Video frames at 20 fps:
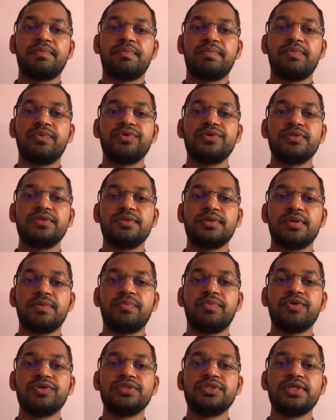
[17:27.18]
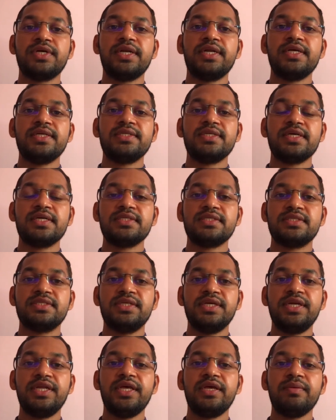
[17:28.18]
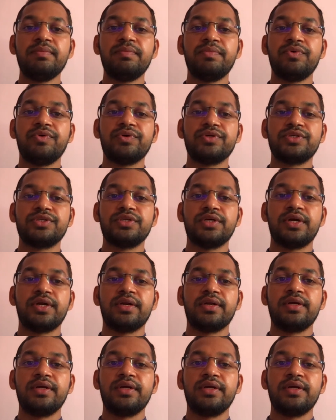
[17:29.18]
posture is a sitting posture.